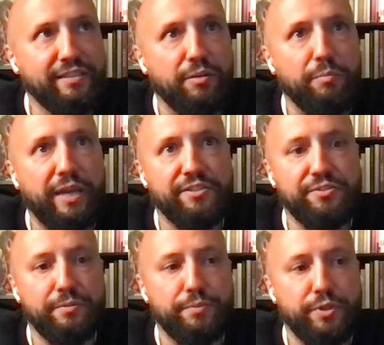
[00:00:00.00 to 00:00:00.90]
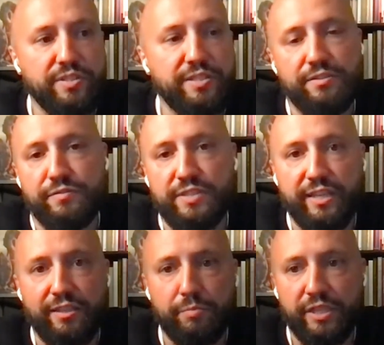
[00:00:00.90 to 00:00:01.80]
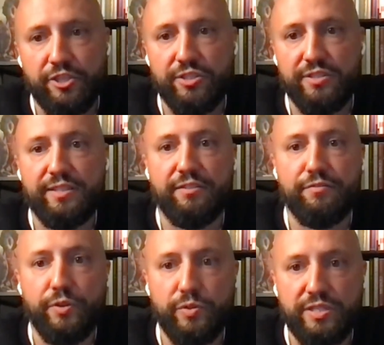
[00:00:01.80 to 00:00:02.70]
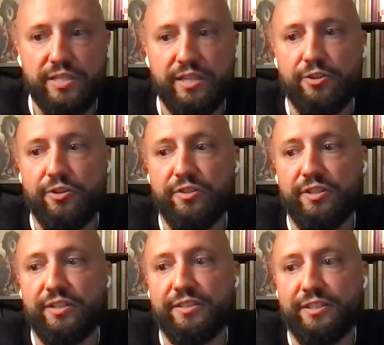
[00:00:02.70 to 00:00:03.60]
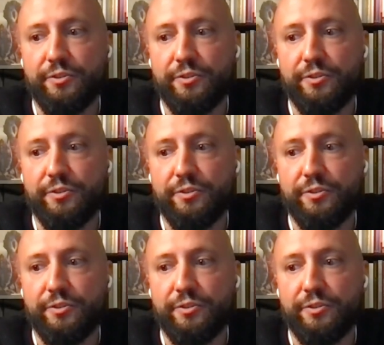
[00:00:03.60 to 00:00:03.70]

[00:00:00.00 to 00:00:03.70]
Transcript: come back to the process of taking pictures and focusing on,